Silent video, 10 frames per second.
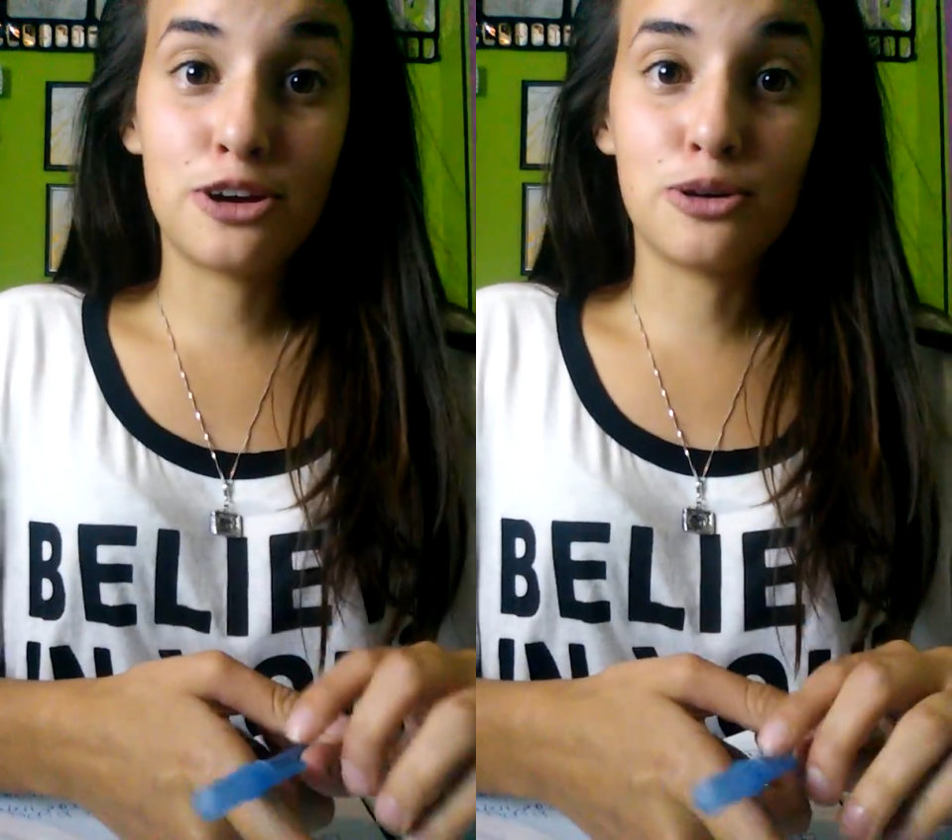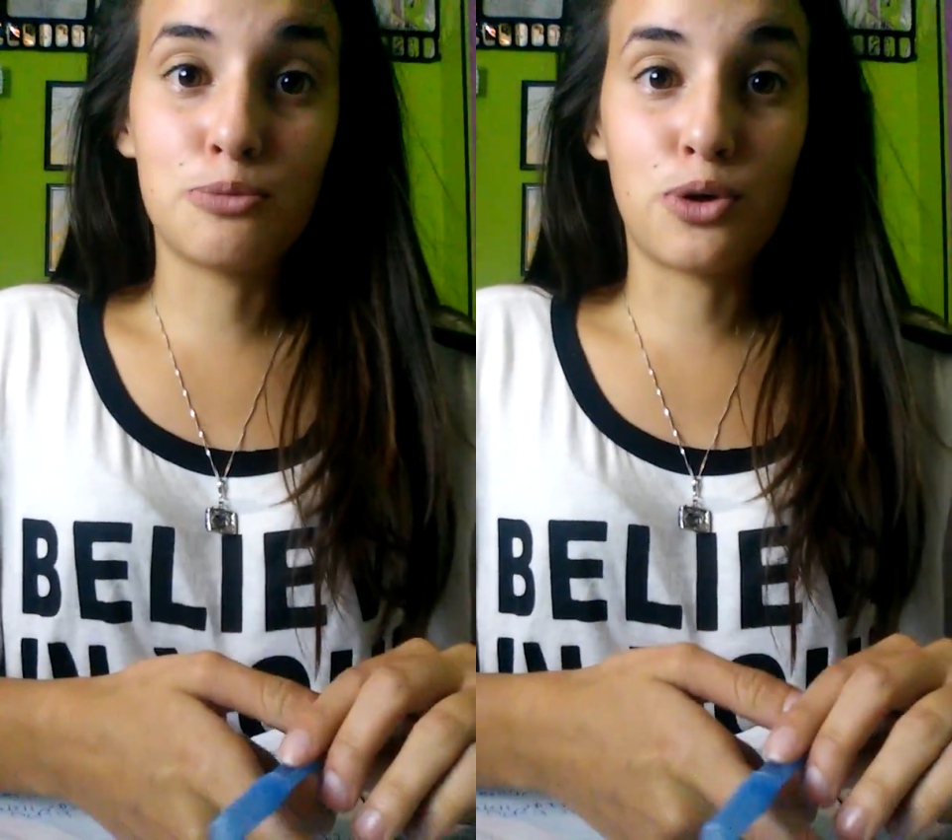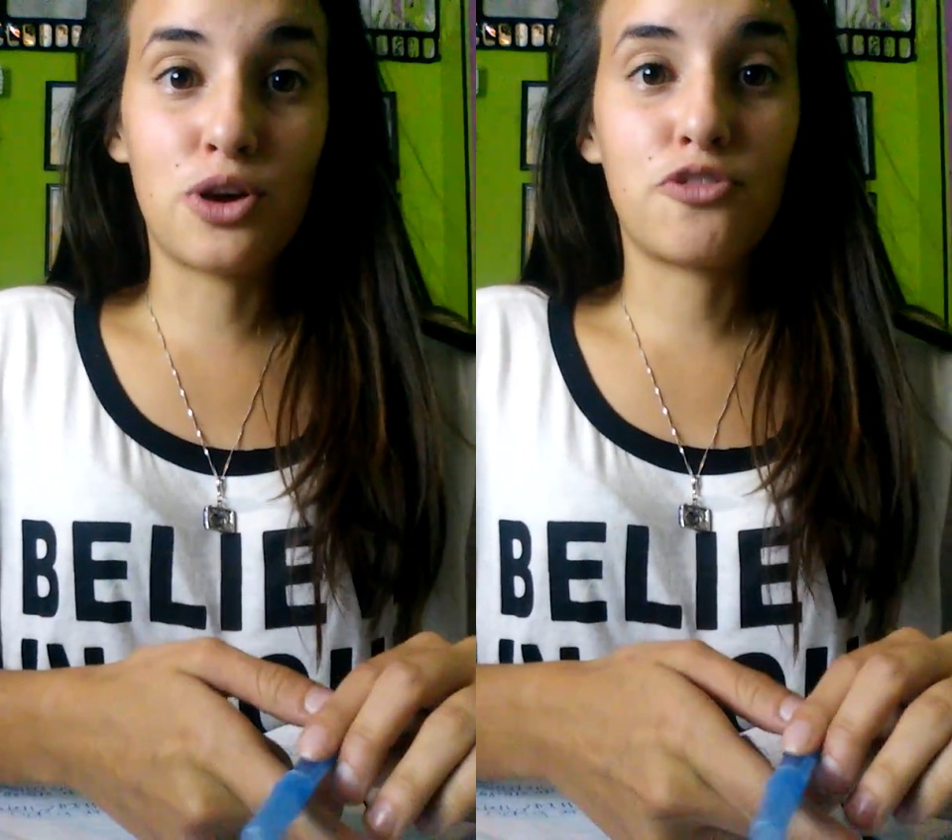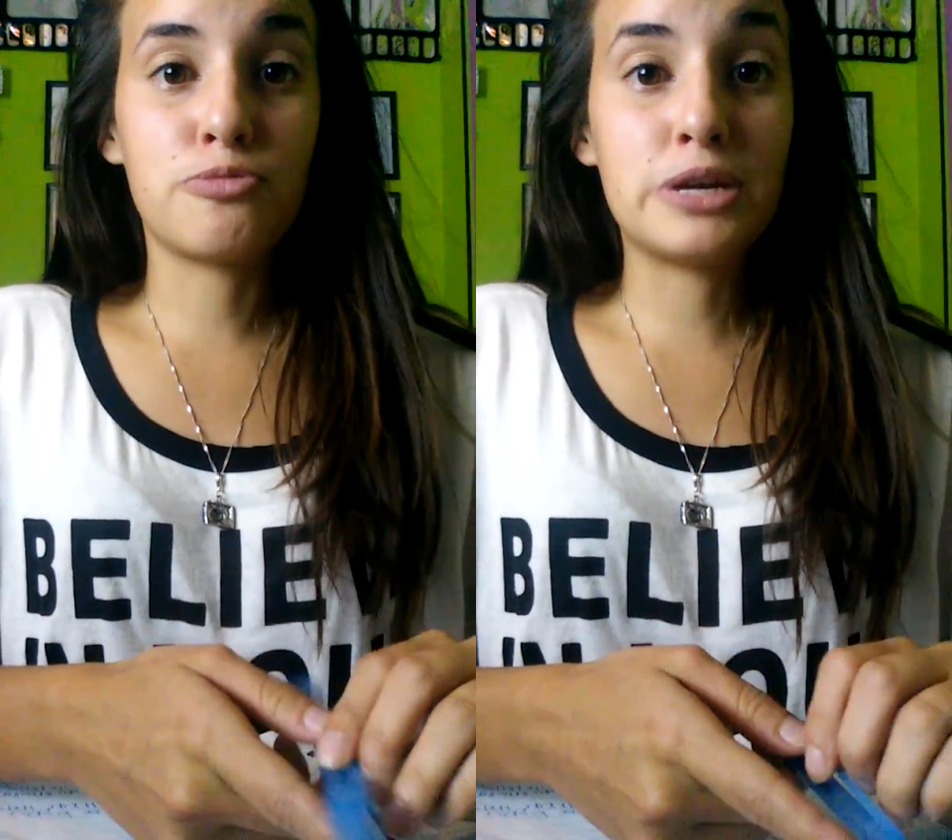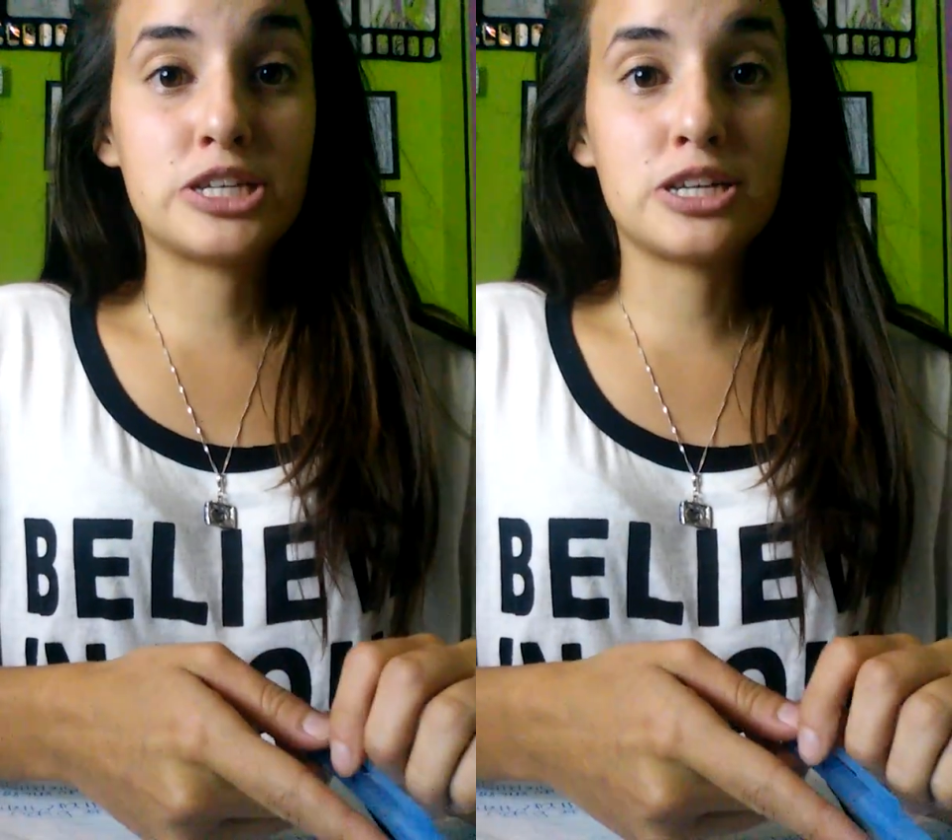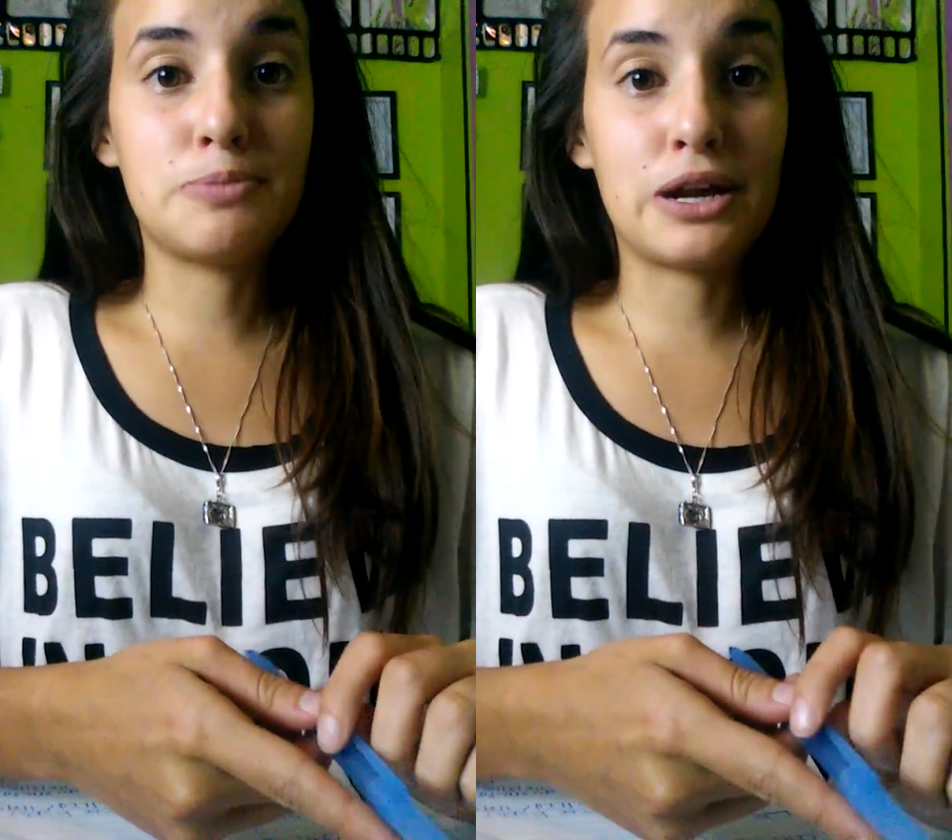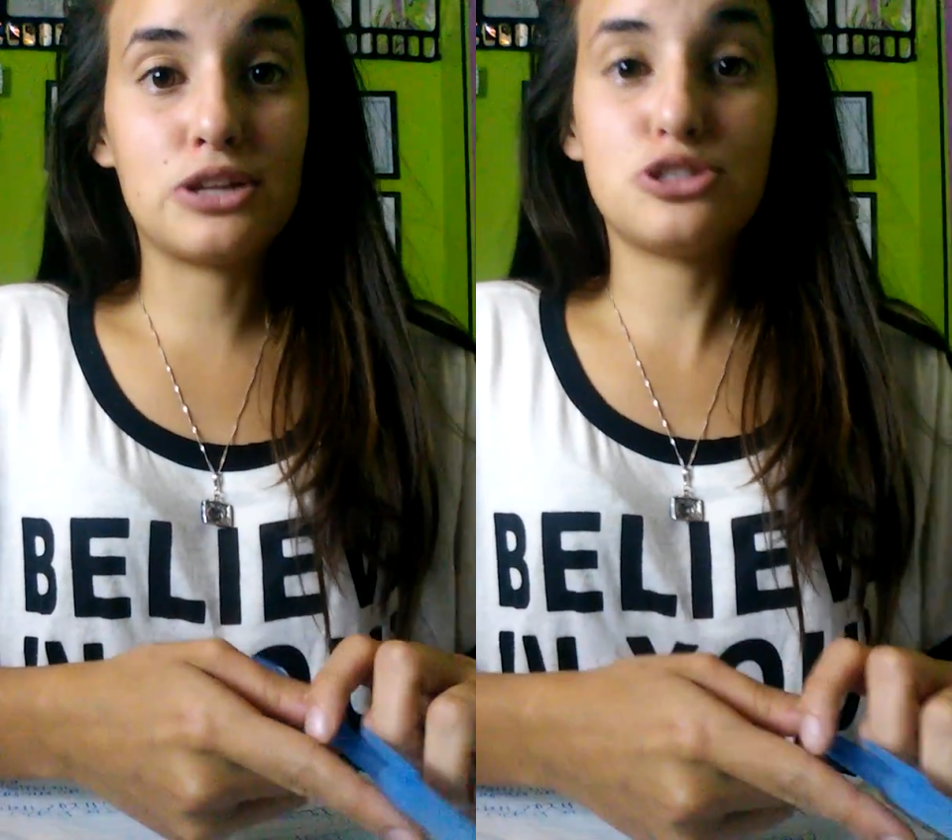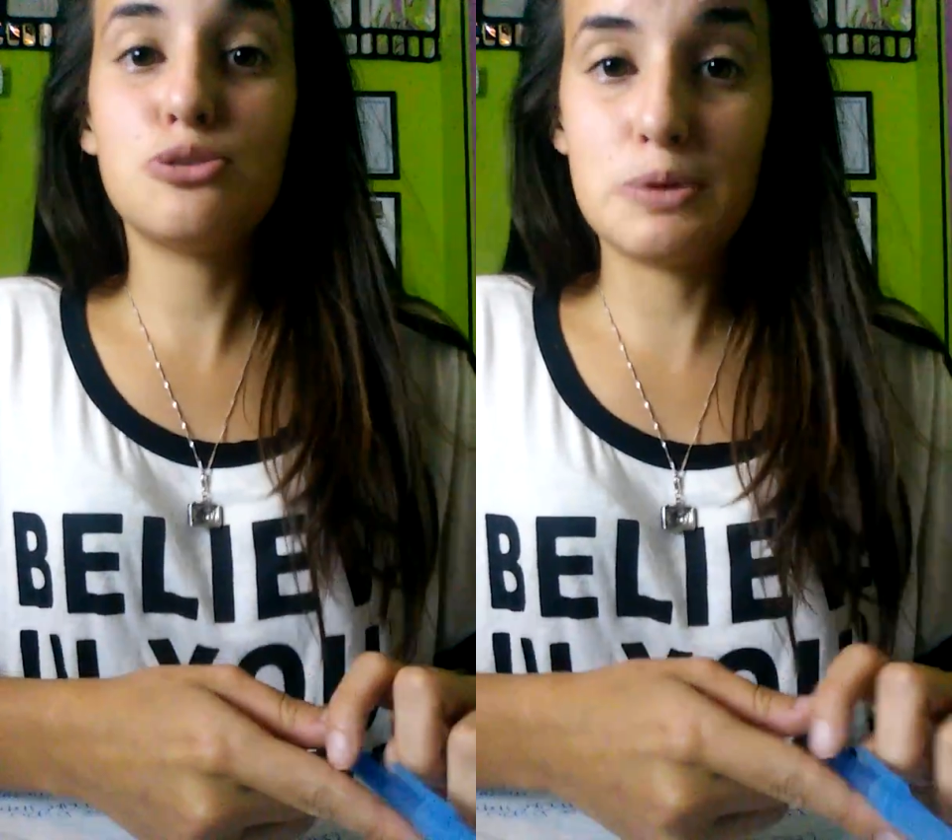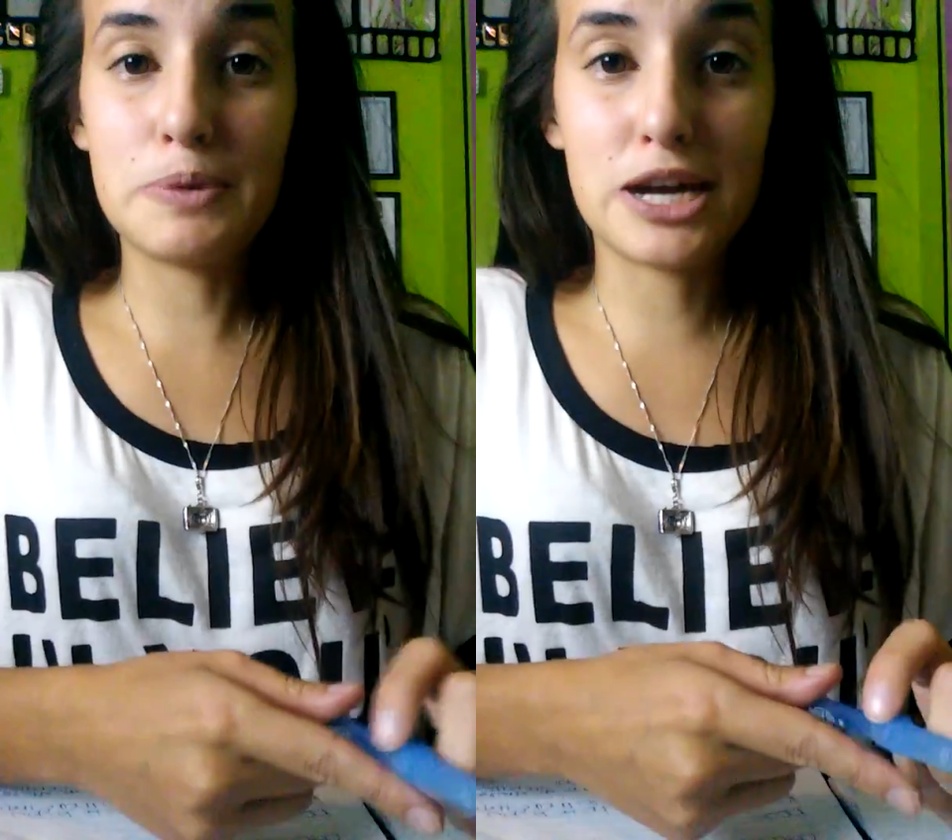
know more information about it to be